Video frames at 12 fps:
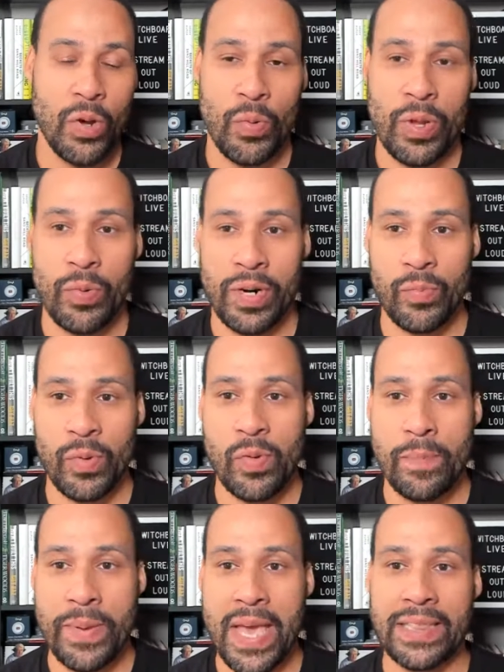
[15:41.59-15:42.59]
we
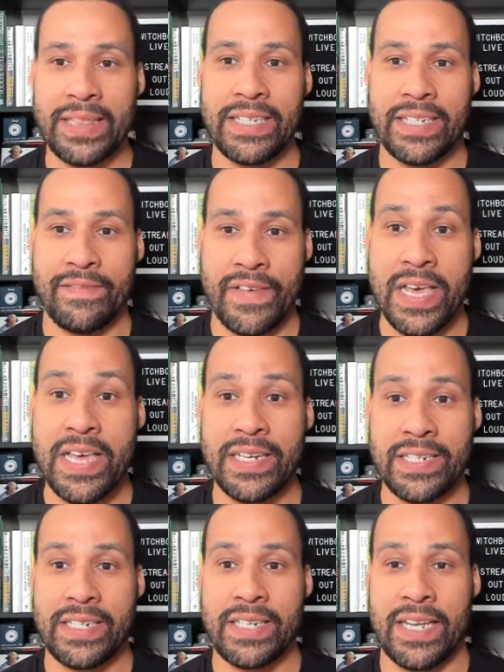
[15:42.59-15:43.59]
would be at these
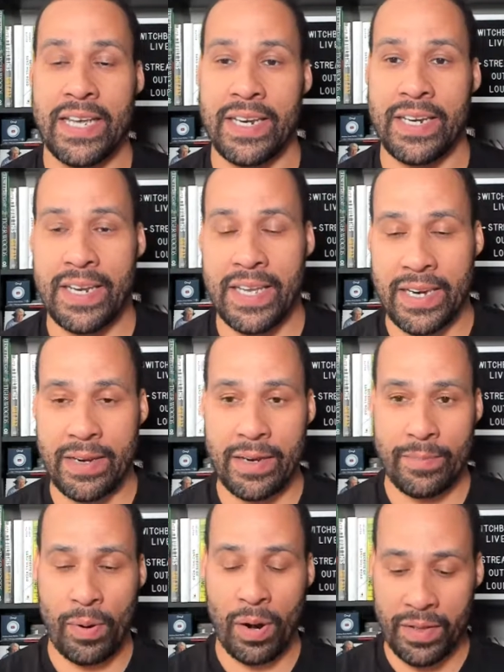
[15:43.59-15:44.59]
events,
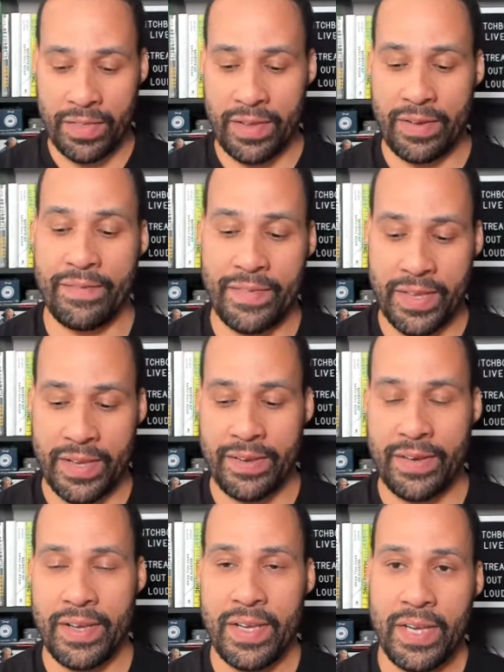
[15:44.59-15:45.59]
and part of
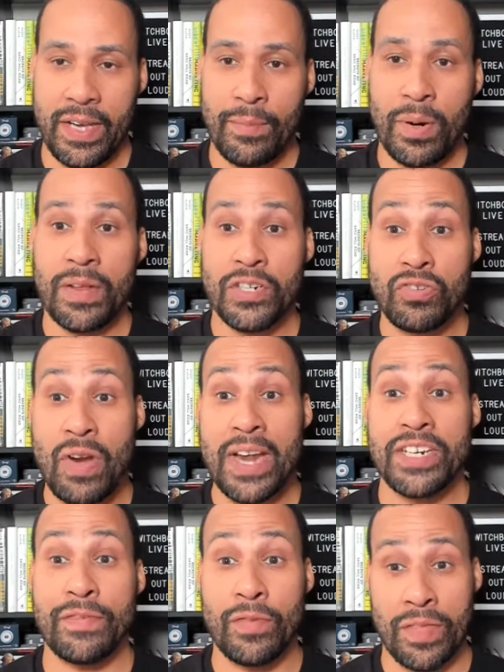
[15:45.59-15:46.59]
the
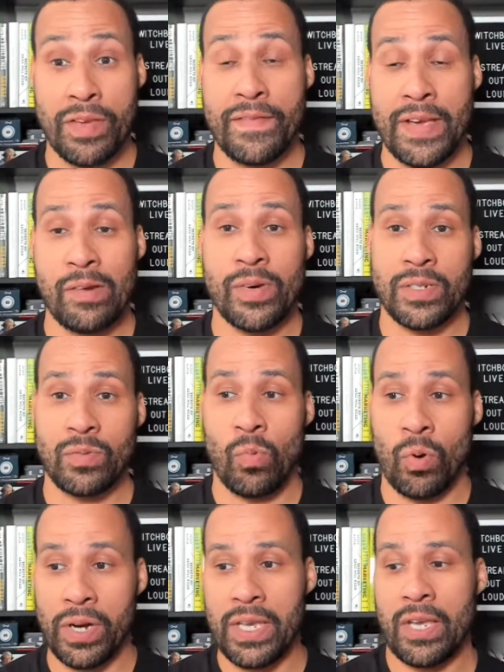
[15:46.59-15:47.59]
strategy for the event was
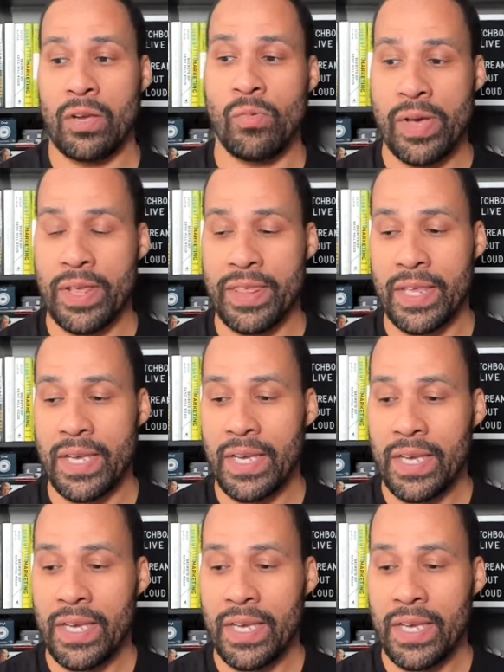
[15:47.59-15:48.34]
working with,